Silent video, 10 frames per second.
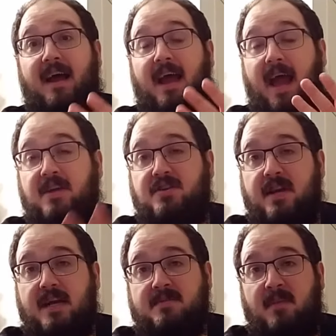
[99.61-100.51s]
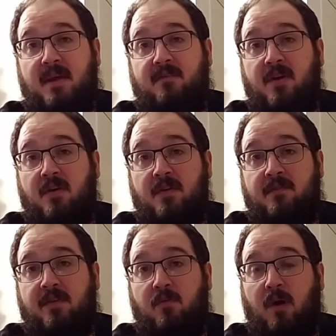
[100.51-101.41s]
As you guys may have known,
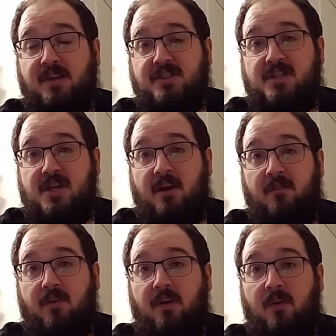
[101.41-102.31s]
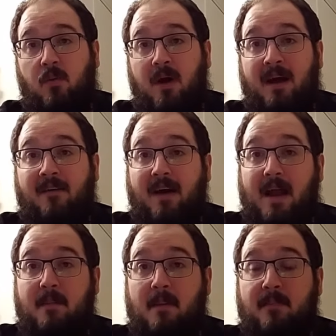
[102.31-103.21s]
if you watched the channel for a little while, I
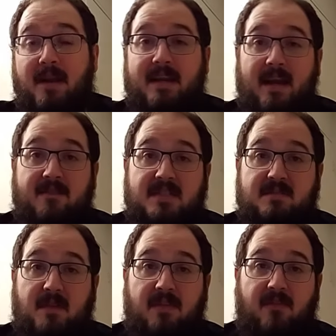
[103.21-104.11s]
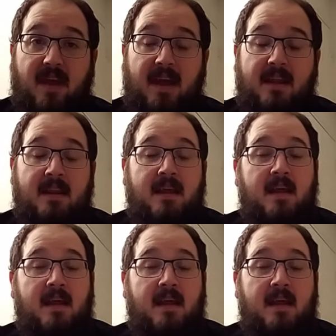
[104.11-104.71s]
am a big Kevin Smith fan.